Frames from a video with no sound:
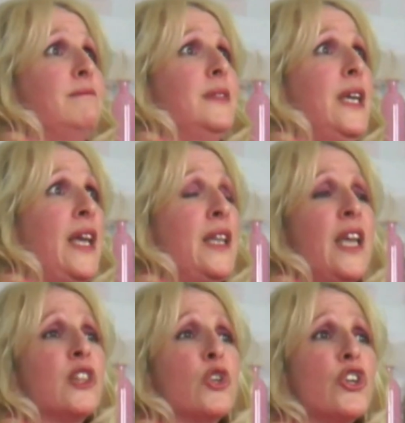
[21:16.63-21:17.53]

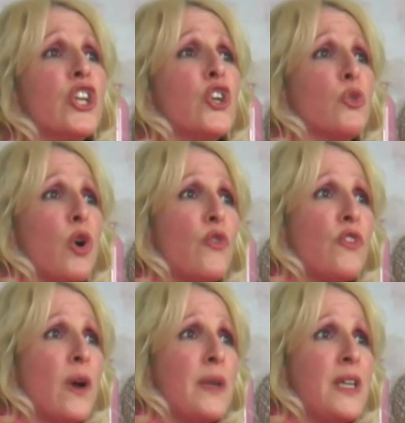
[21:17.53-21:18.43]
learn and grow
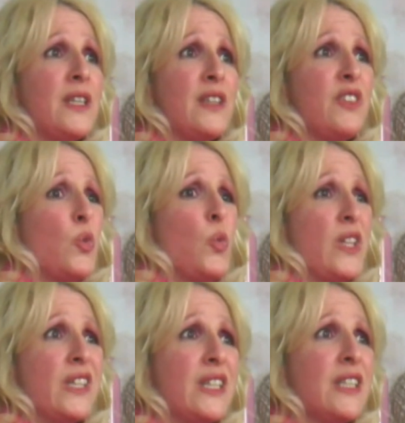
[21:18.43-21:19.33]
from it, even a
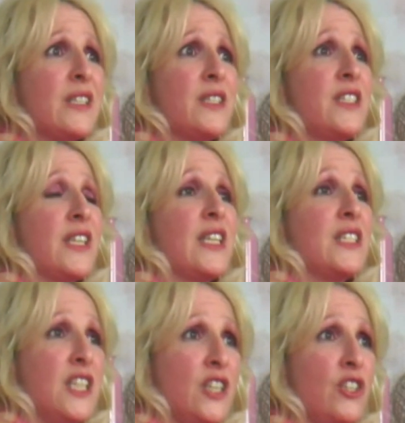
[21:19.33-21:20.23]
willingness to
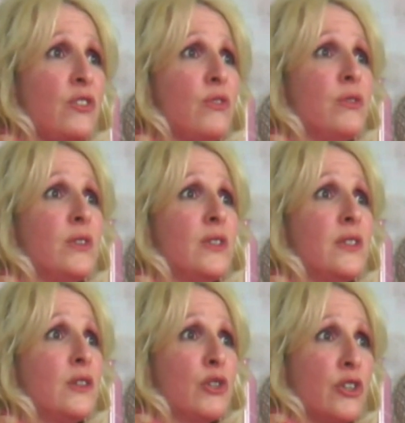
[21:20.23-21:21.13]
continue
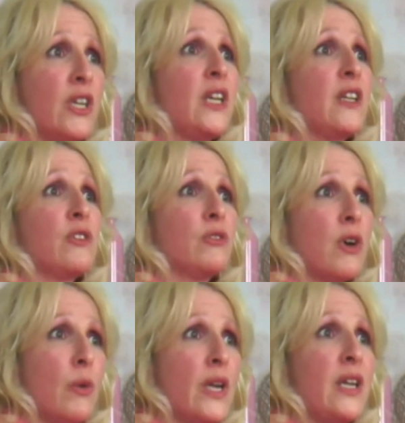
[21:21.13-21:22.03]
learning and
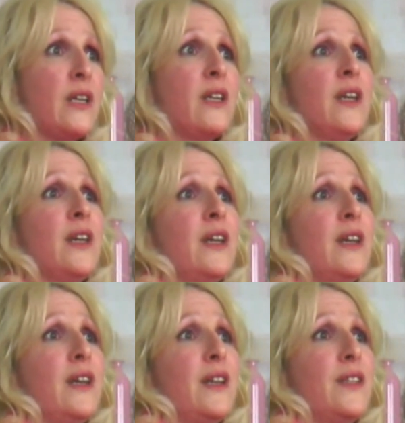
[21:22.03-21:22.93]
growing.
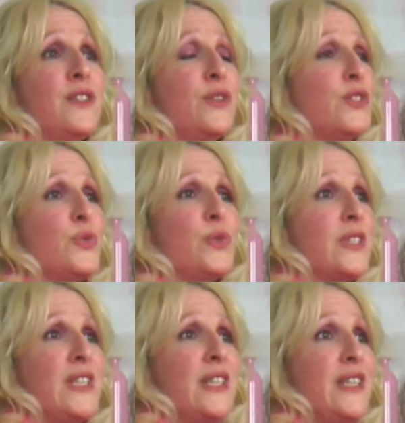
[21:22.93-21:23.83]
So it's
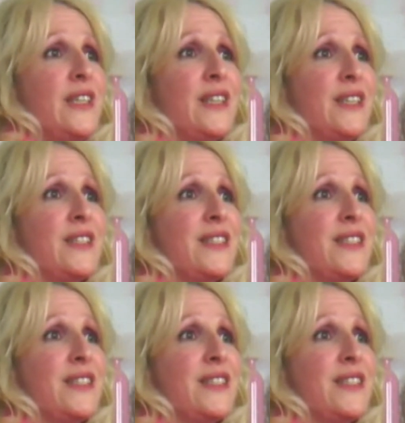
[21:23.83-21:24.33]
the